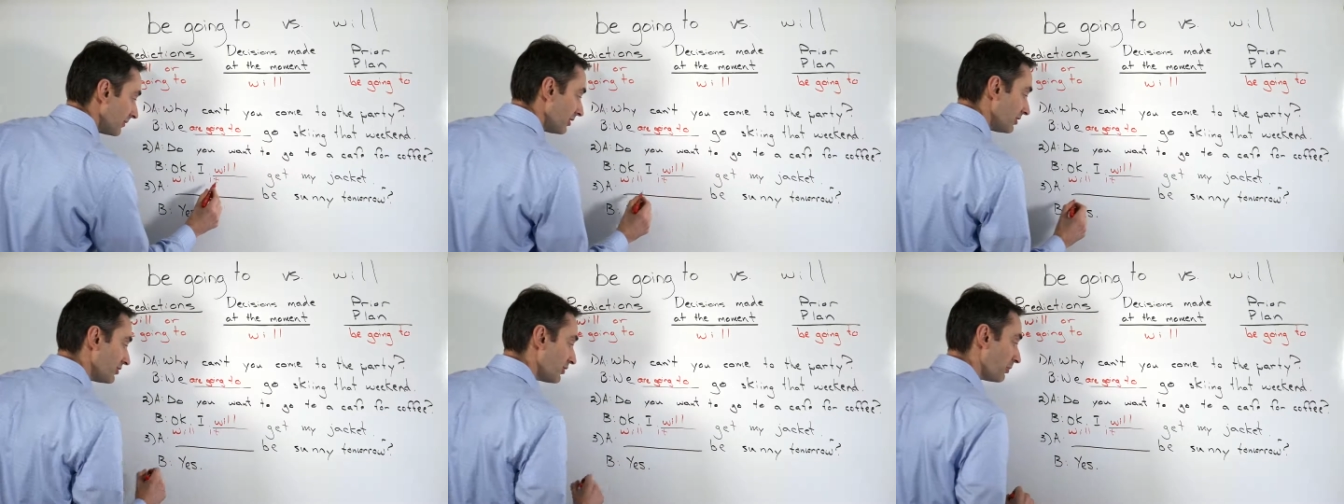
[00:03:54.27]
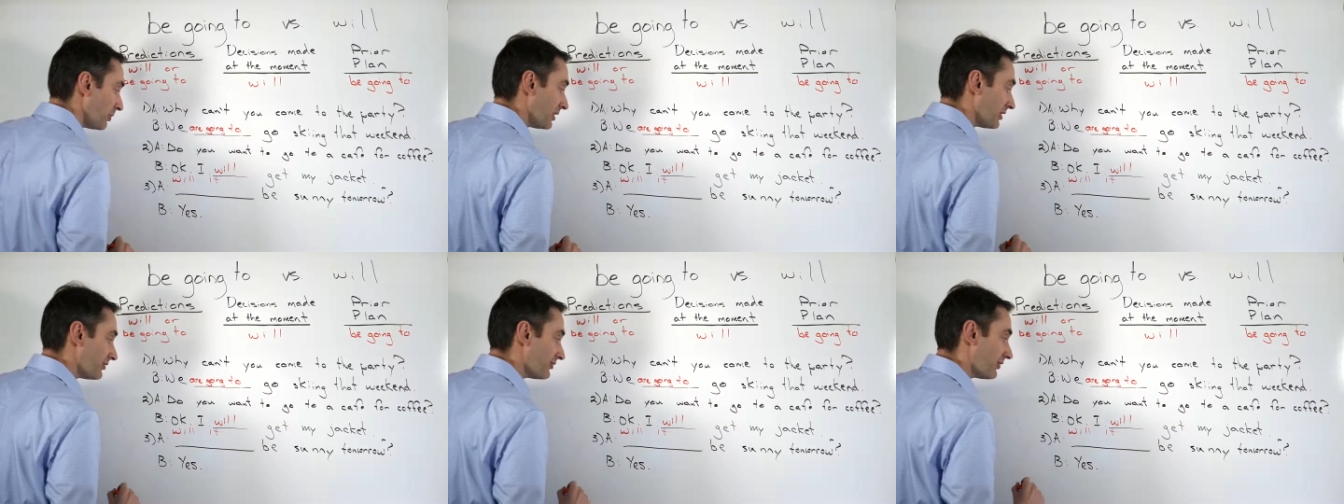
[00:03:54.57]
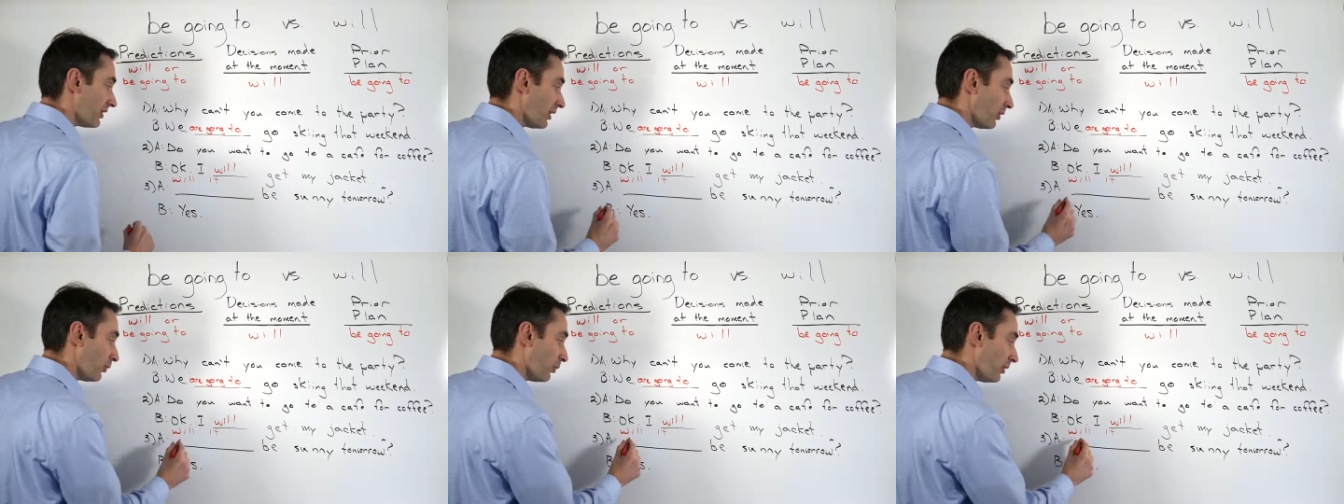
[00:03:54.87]
So we can
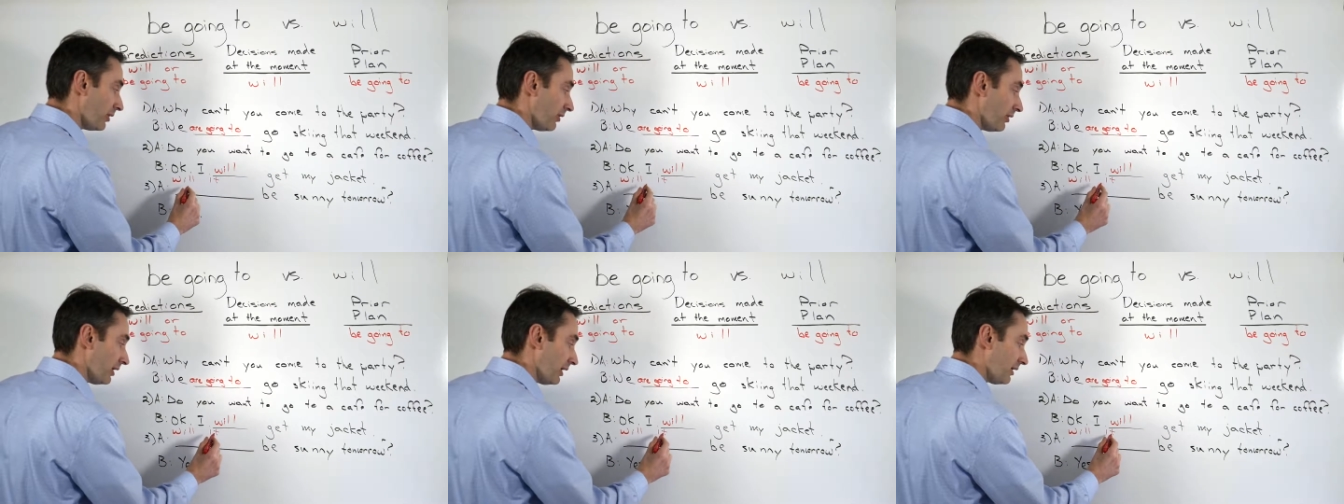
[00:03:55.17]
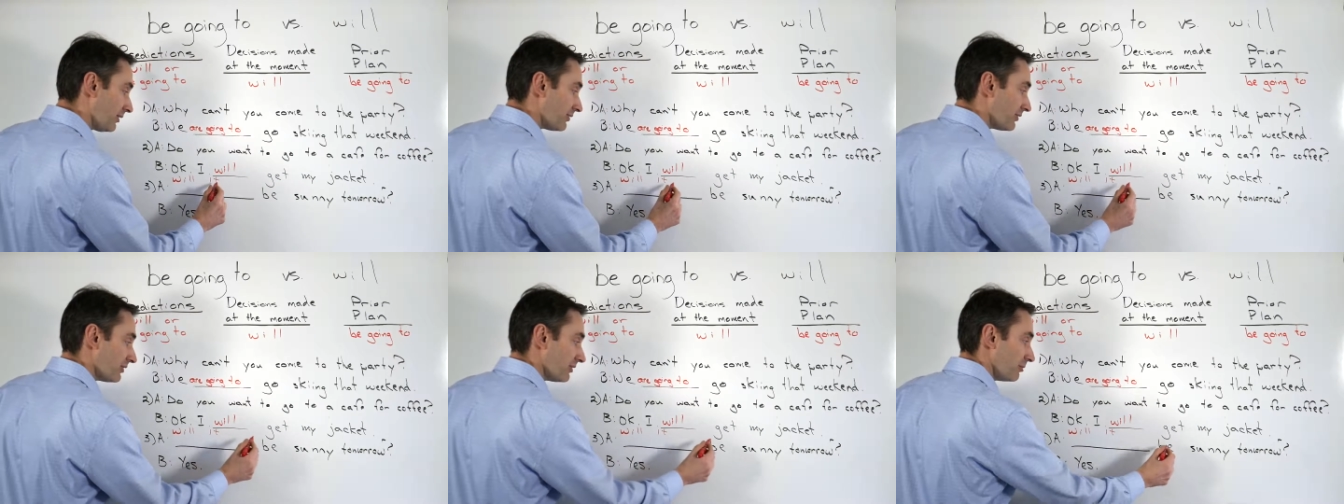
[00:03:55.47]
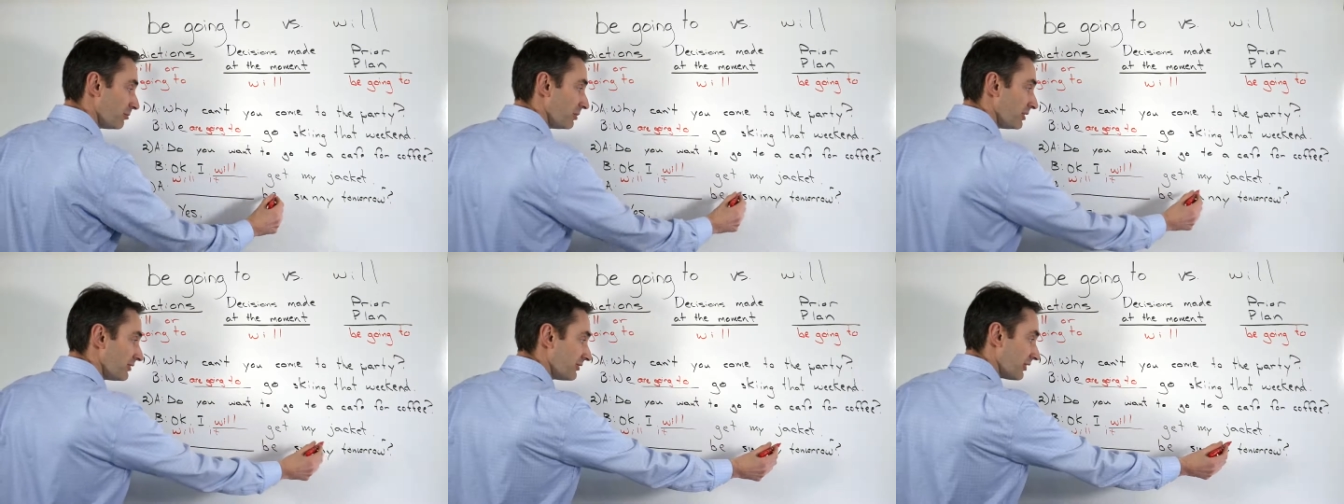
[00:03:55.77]
say, will it
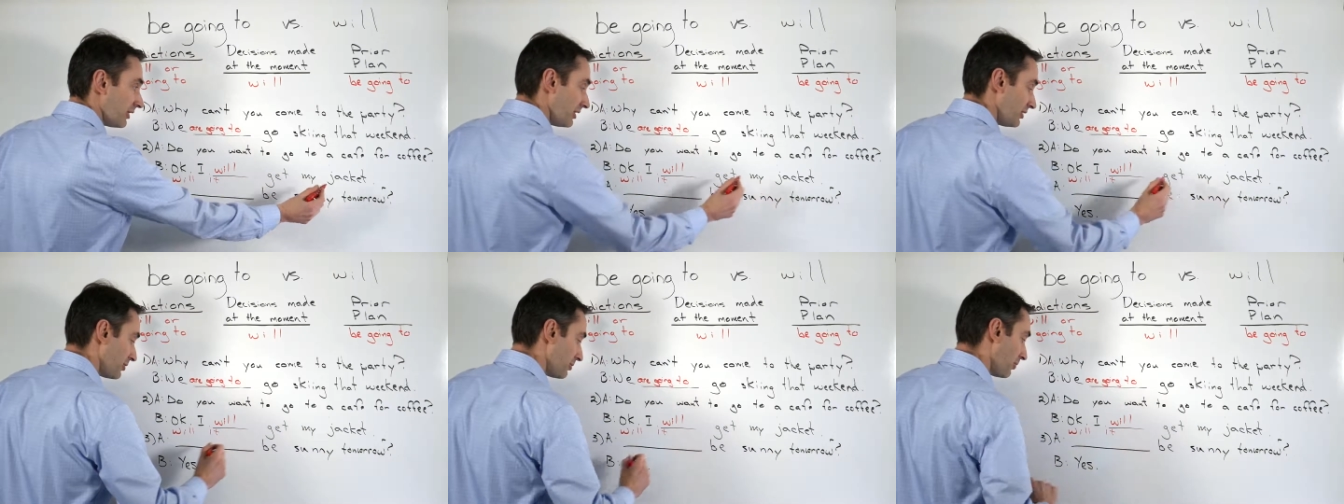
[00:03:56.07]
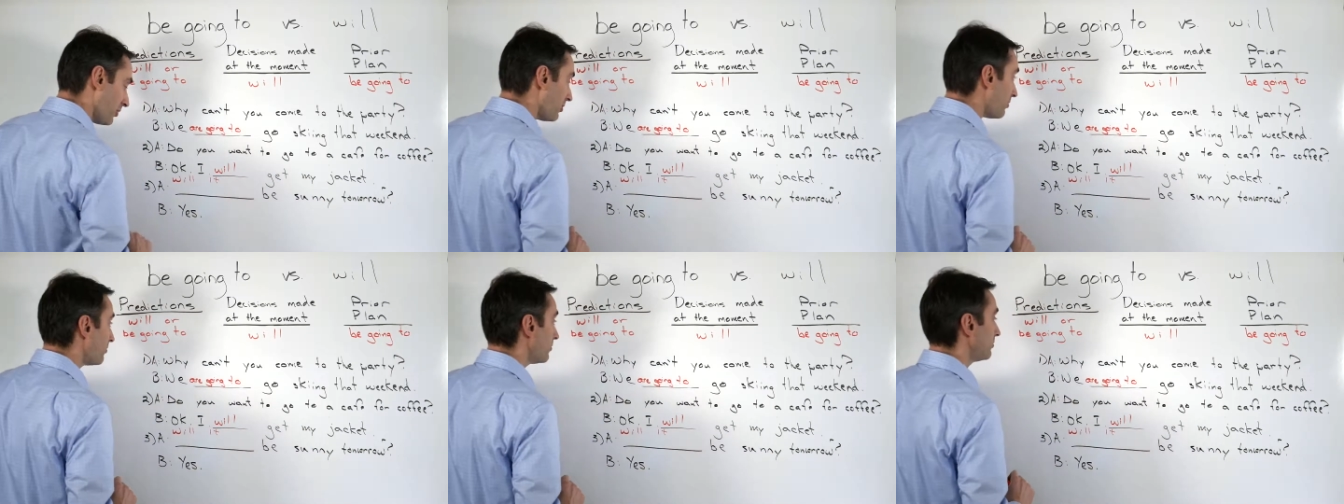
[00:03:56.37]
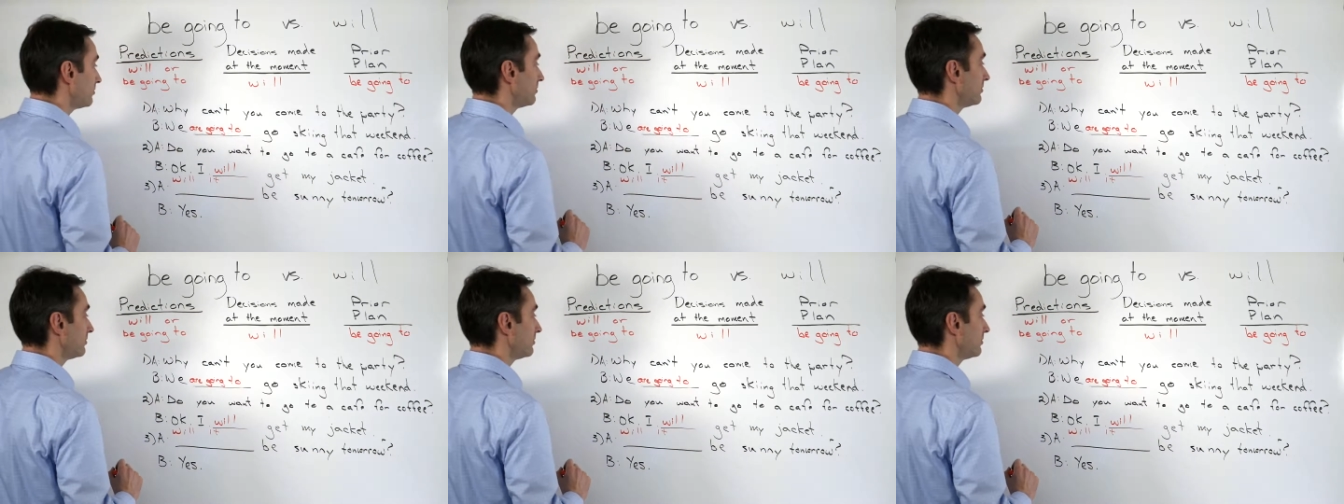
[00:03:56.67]
be sunny tomorrow?